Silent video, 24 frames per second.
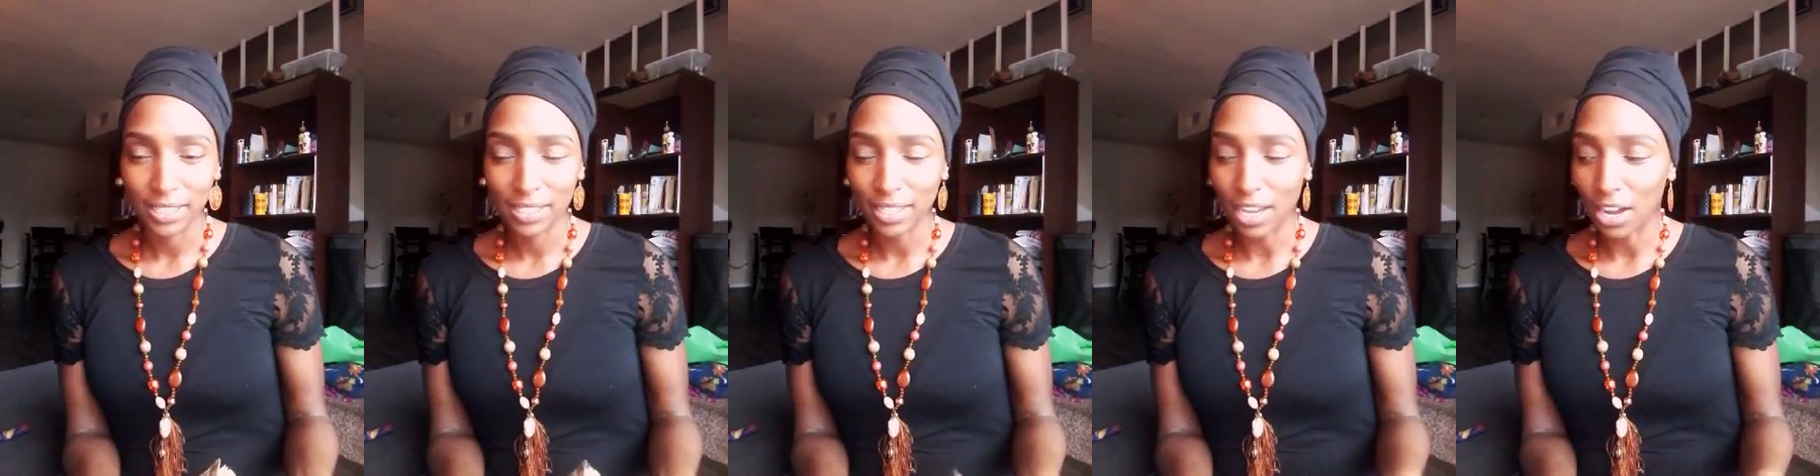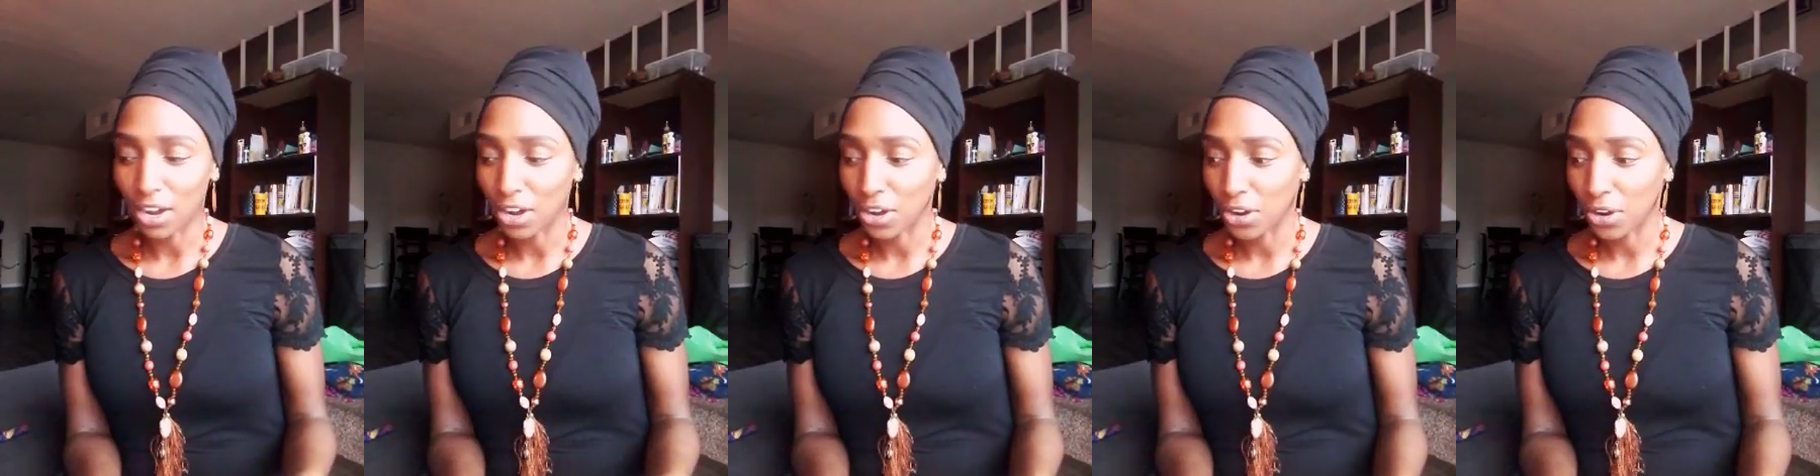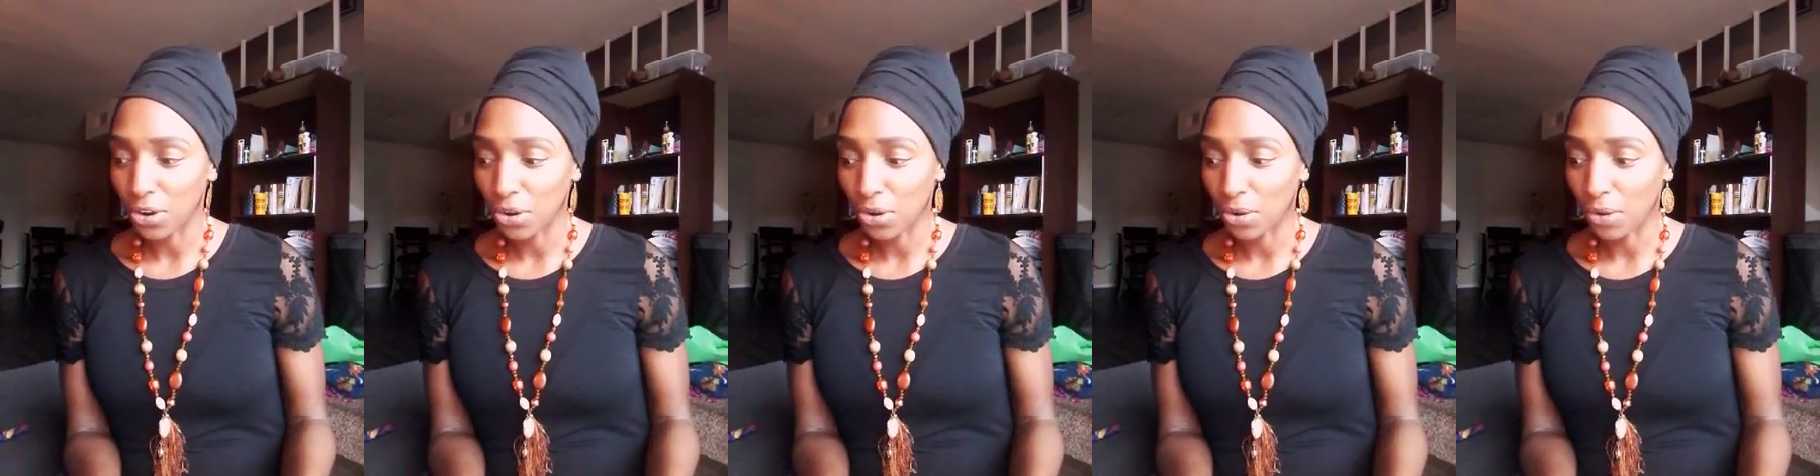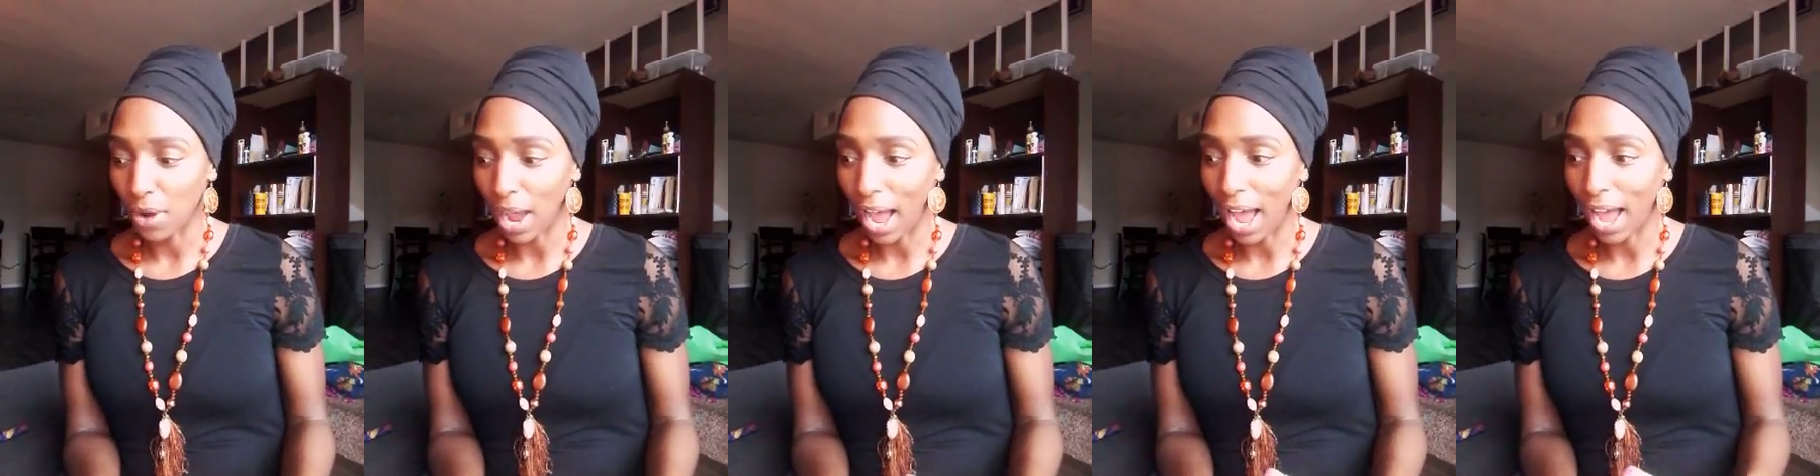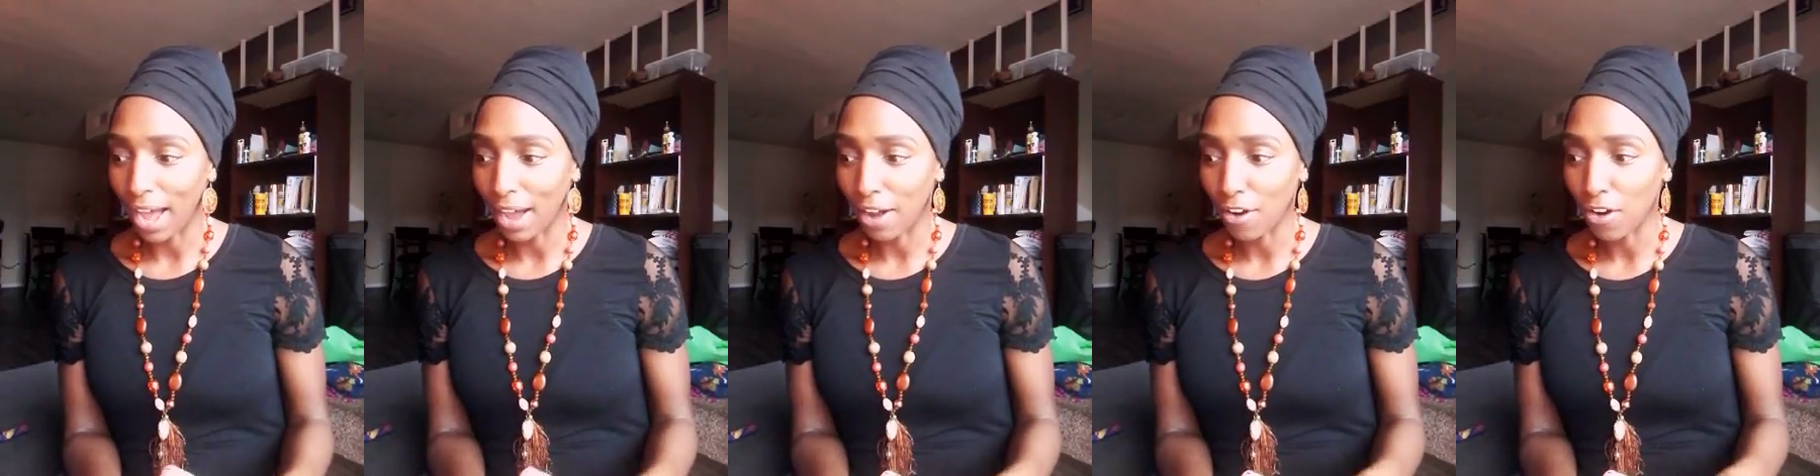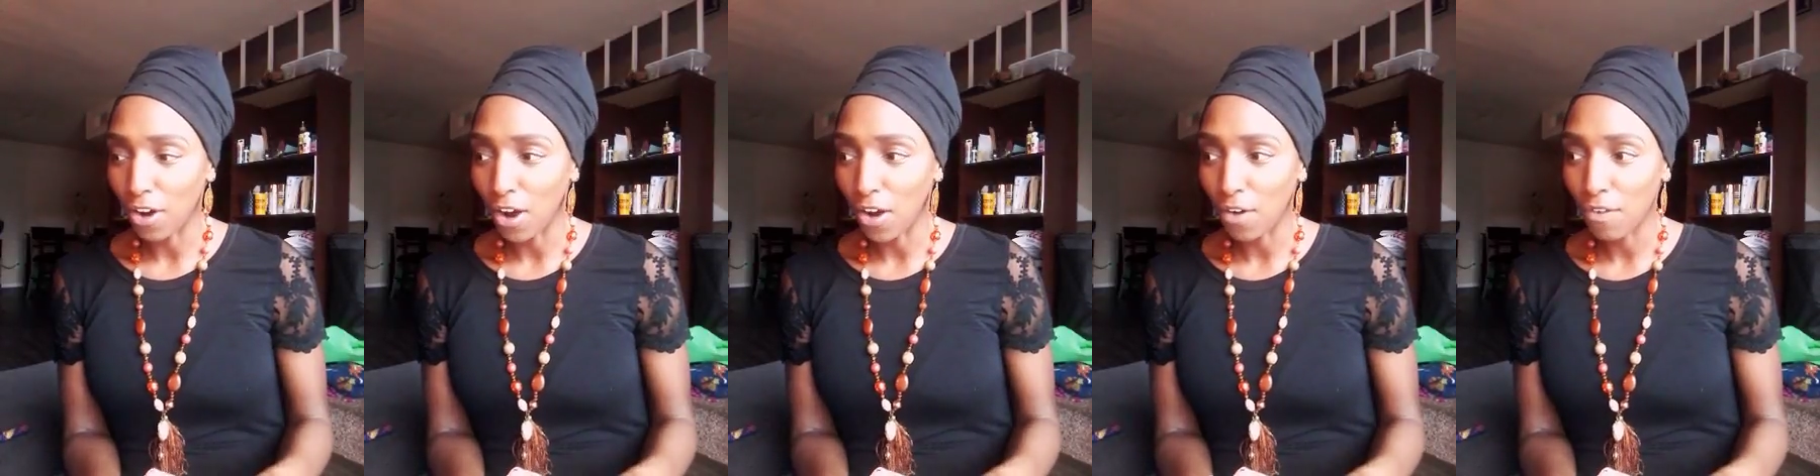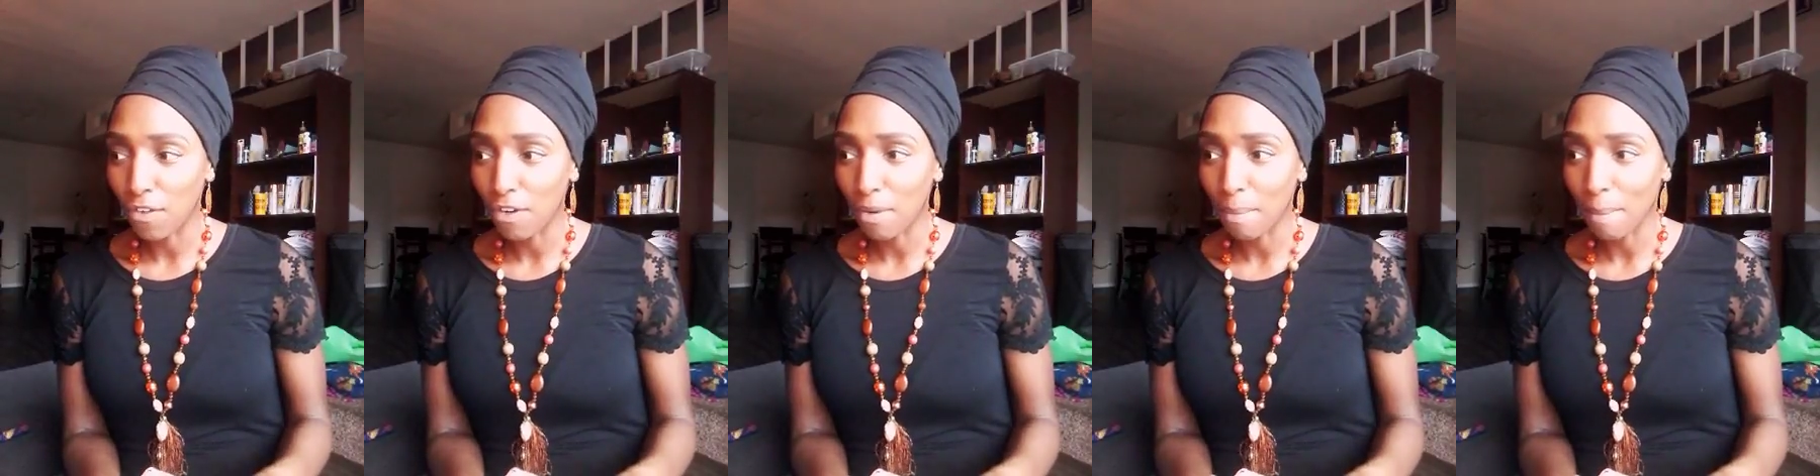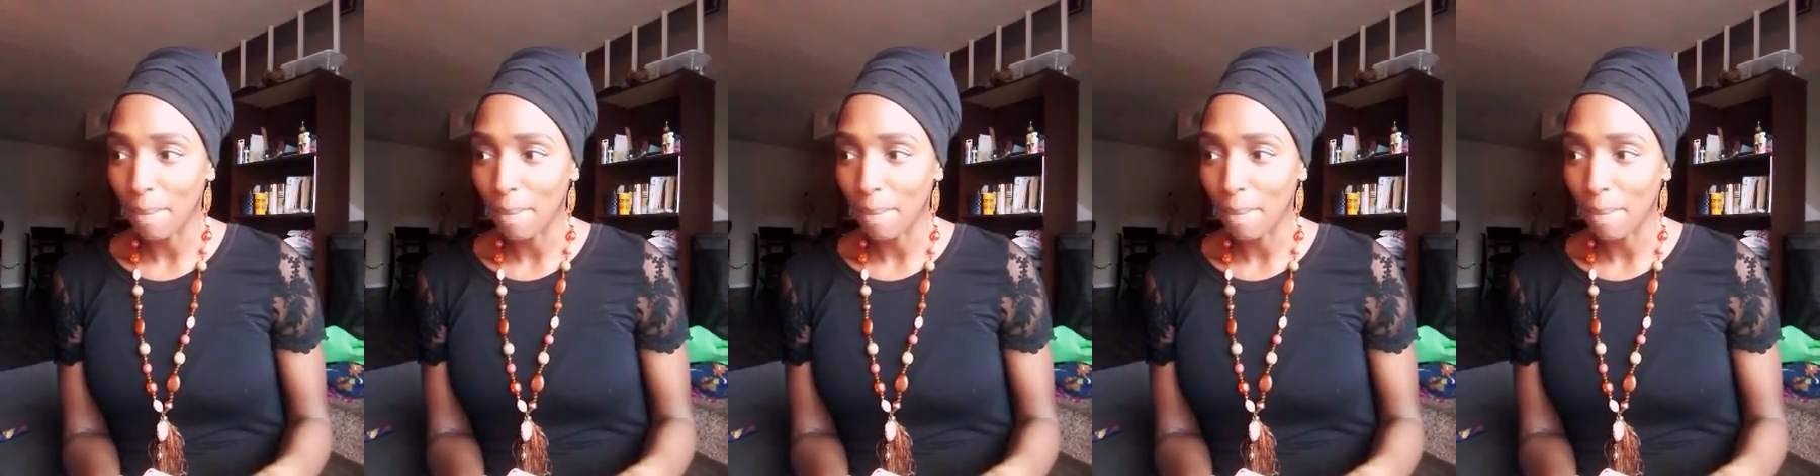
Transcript: So over